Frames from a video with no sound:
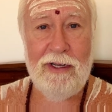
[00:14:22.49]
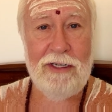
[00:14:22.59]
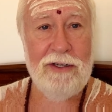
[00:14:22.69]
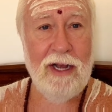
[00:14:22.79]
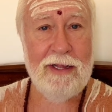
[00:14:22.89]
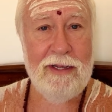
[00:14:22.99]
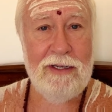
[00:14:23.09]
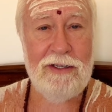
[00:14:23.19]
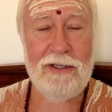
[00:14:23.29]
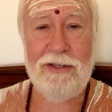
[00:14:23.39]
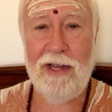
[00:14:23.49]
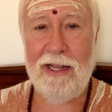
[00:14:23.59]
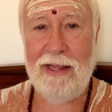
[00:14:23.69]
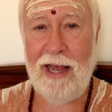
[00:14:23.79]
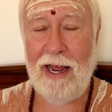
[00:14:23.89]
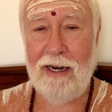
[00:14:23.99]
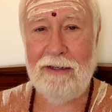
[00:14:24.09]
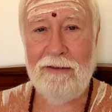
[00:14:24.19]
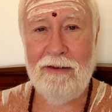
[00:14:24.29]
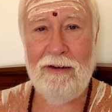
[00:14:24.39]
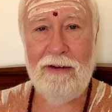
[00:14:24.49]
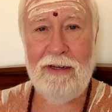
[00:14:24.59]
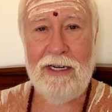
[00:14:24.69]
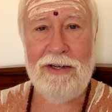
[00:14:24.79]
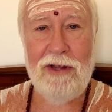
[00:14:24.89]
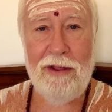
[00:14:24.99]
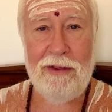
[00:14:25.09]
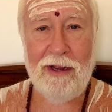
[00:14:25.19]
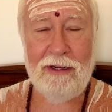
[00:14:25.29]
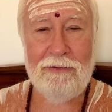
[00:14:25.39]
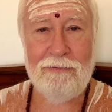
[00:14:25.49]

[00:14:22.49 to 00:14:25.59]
It's not this, it's not that, it's nothing.